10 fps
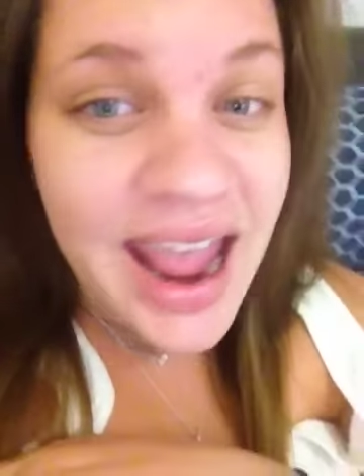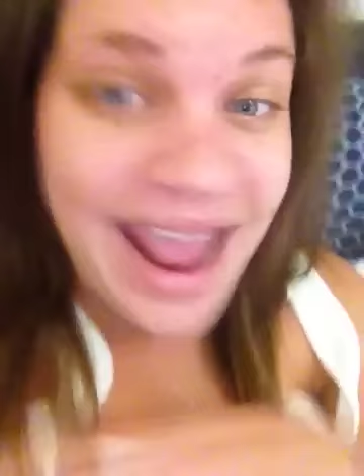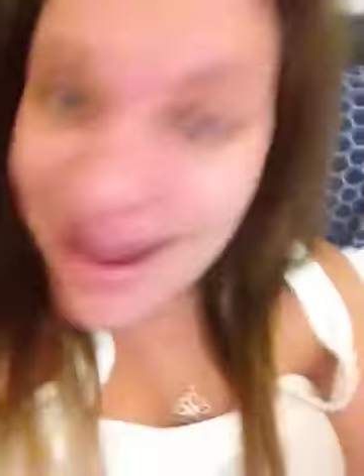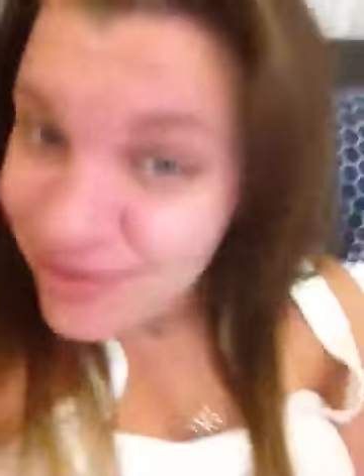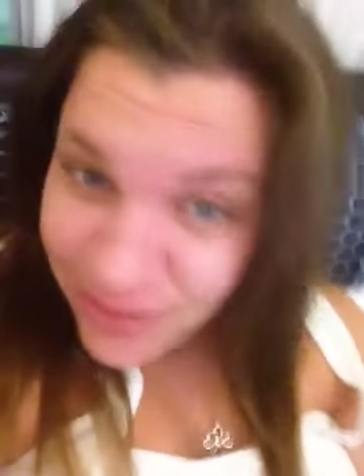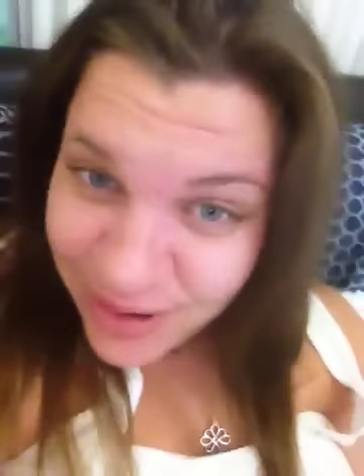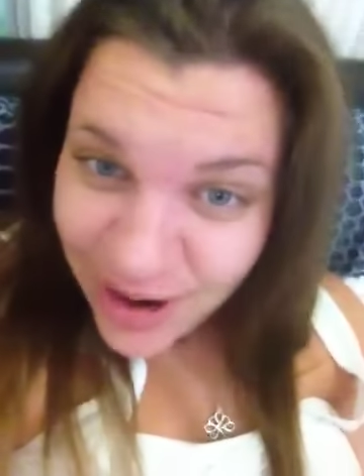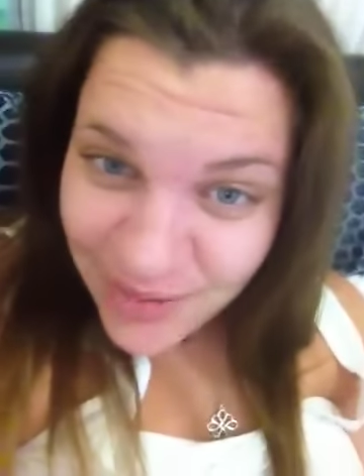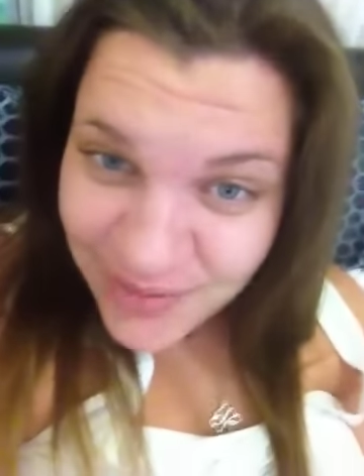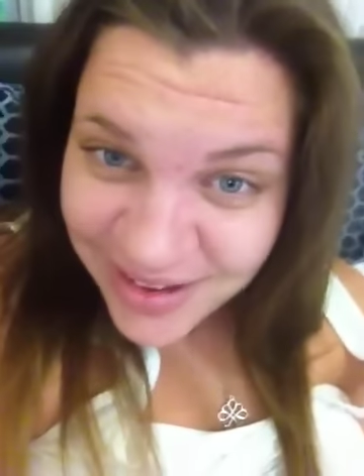every
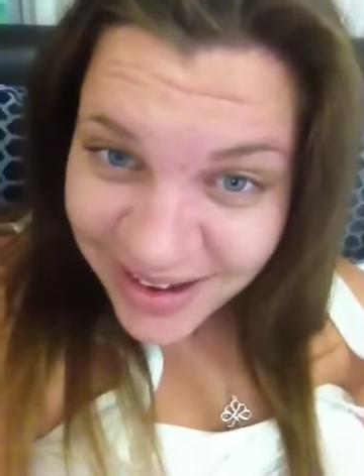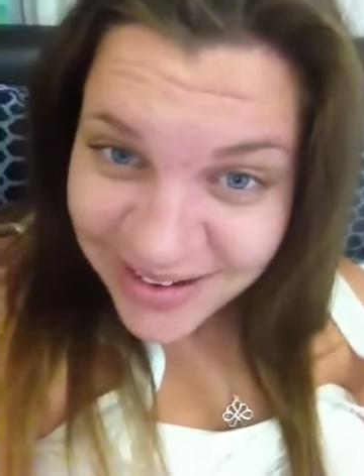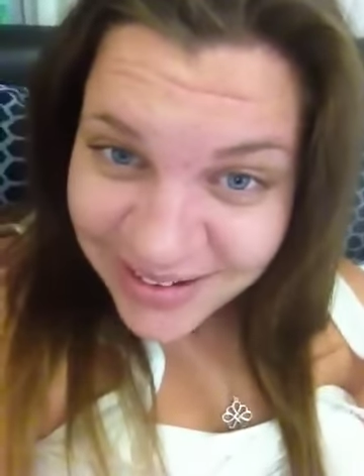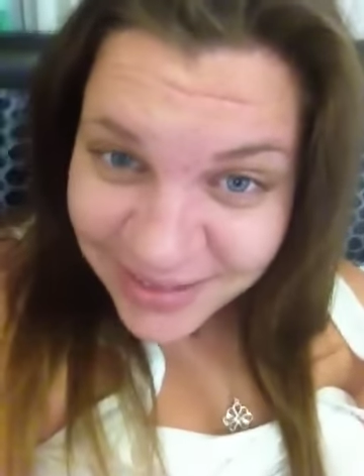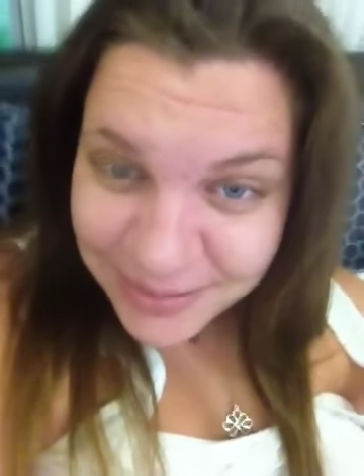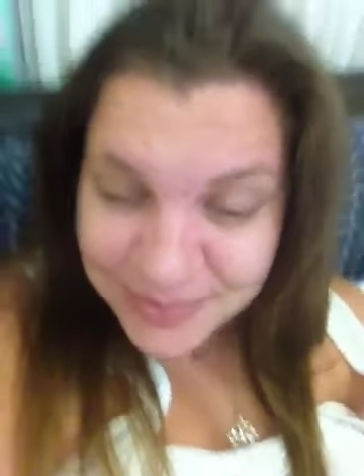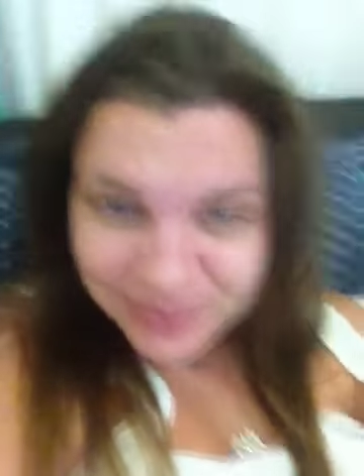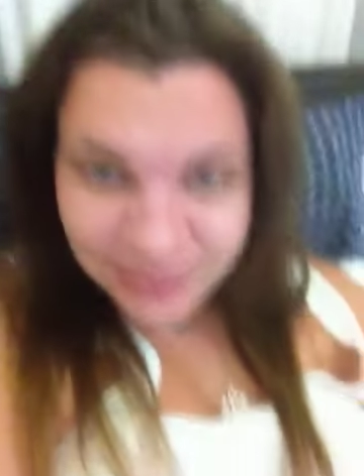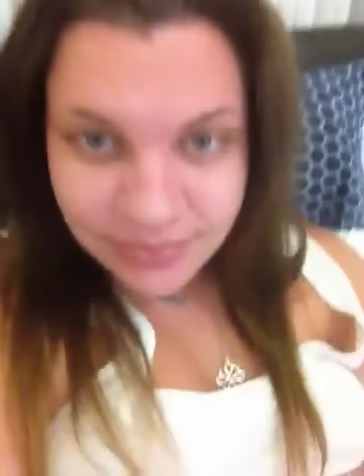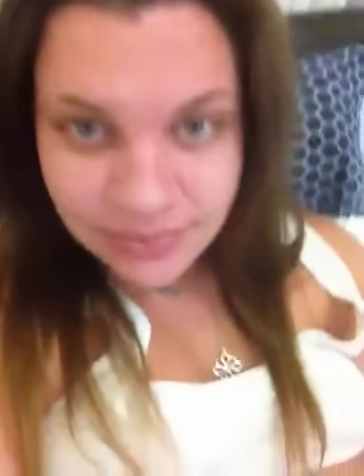conversation.
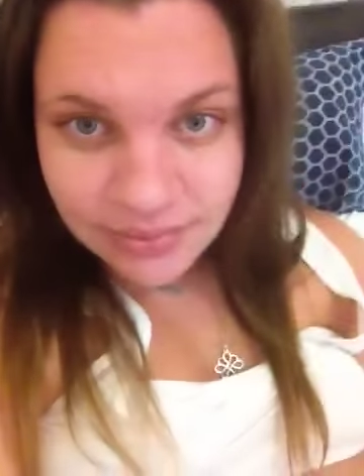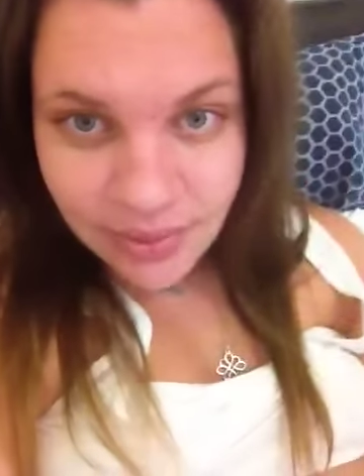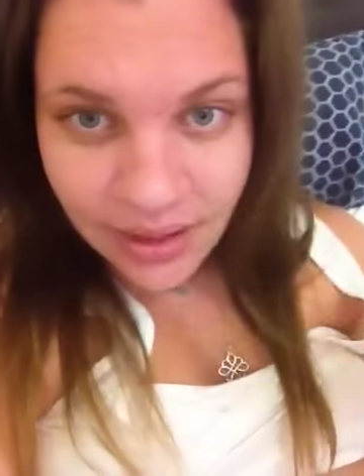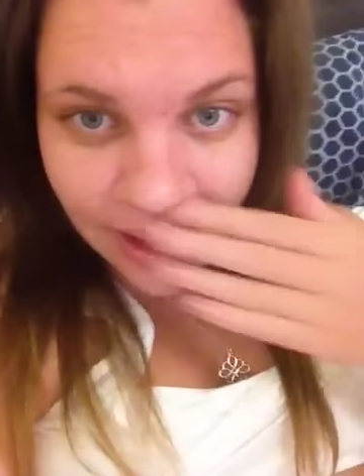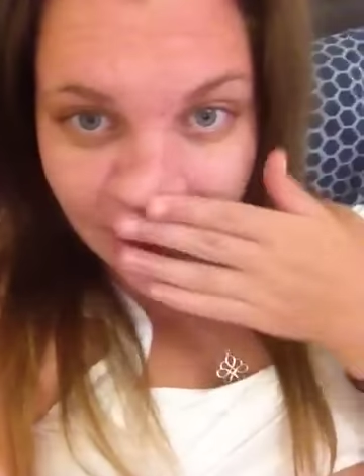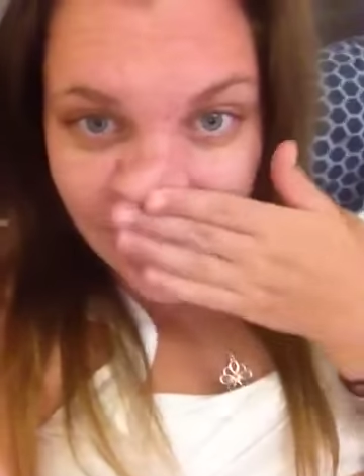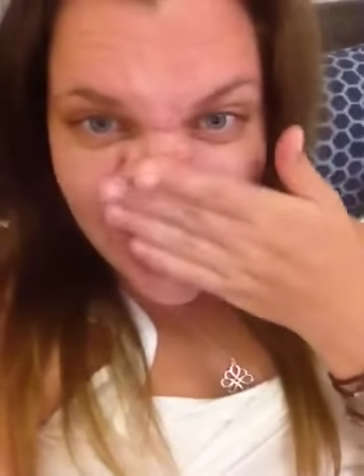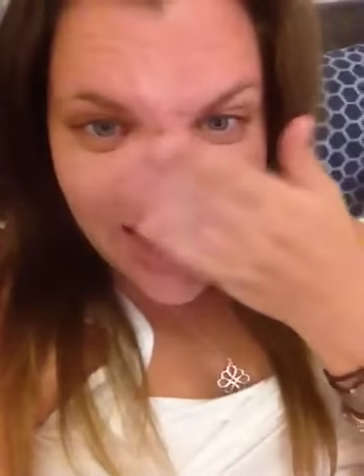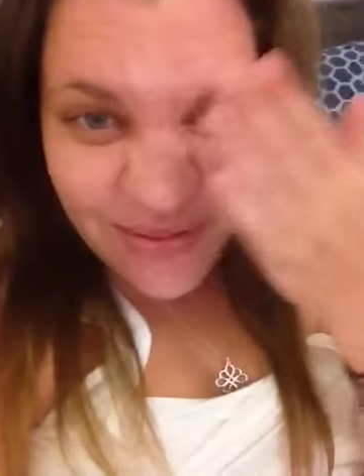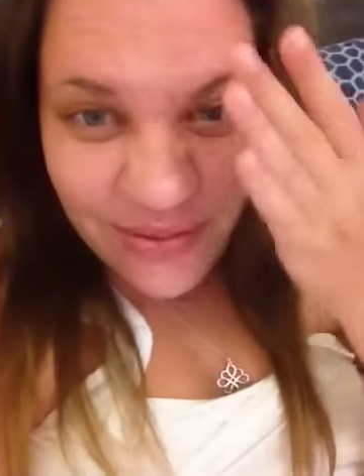
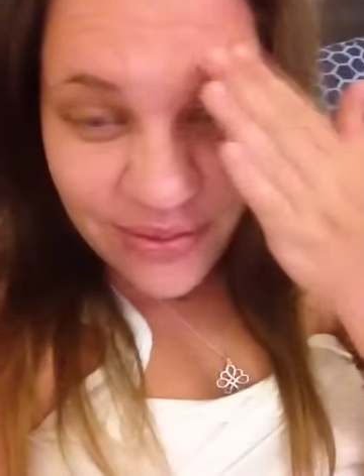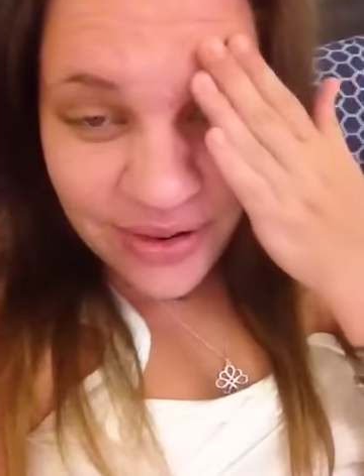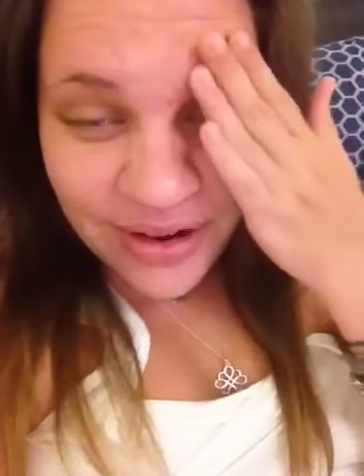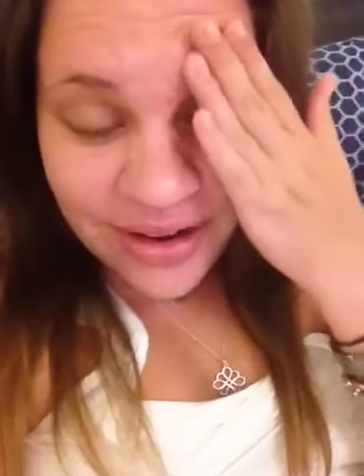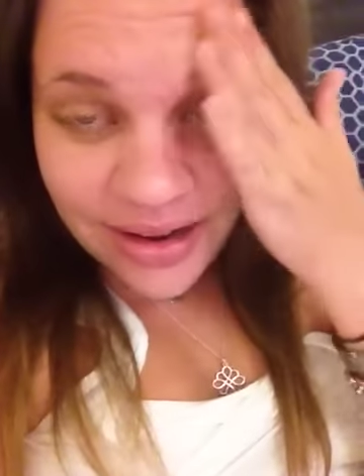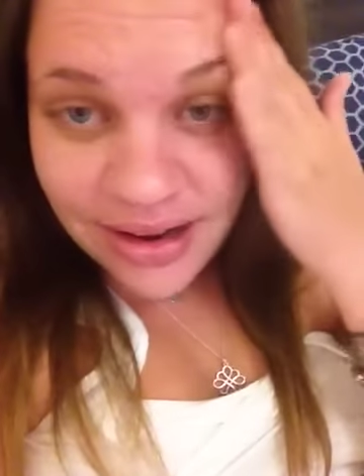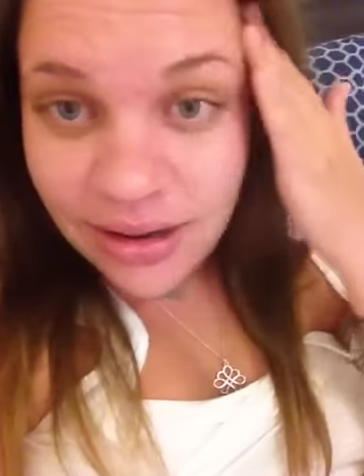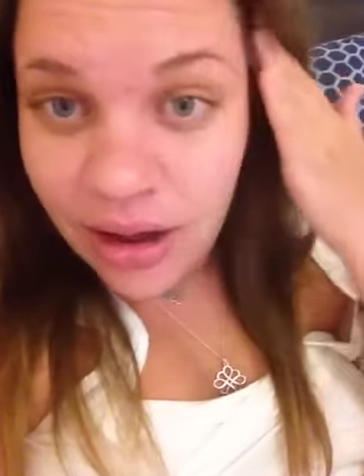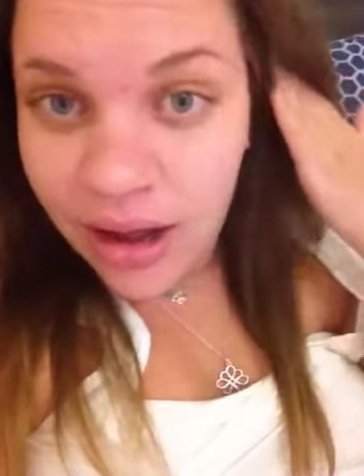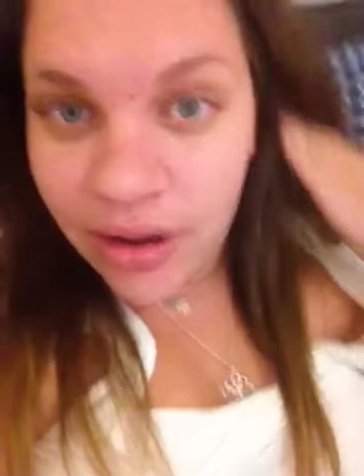
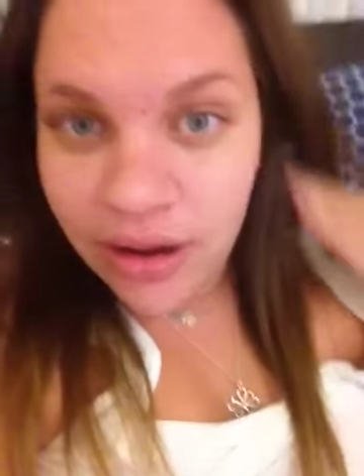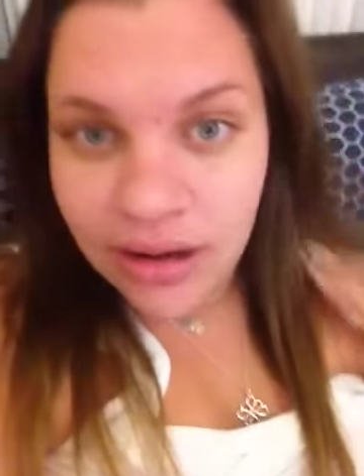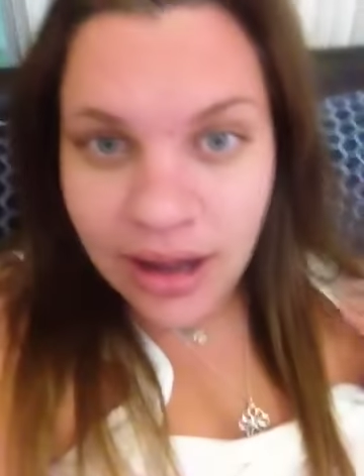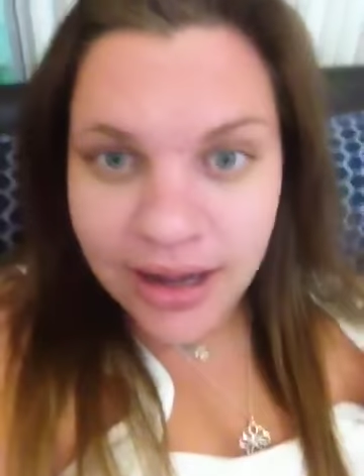I heard